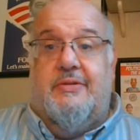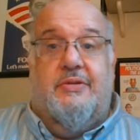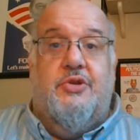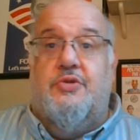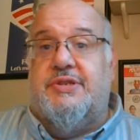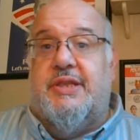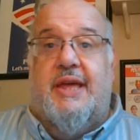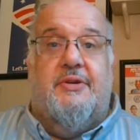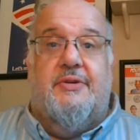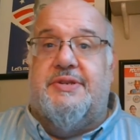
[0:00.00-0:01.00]

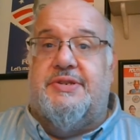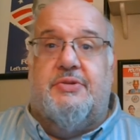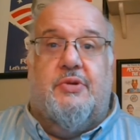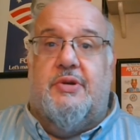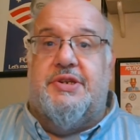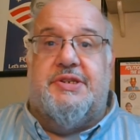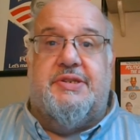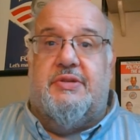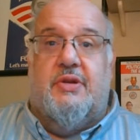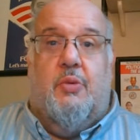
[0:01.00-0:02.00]
newsletters or
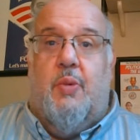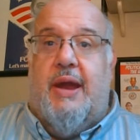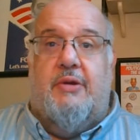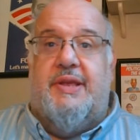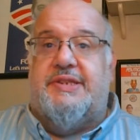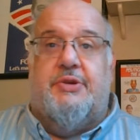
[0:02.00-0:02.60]
just awareness,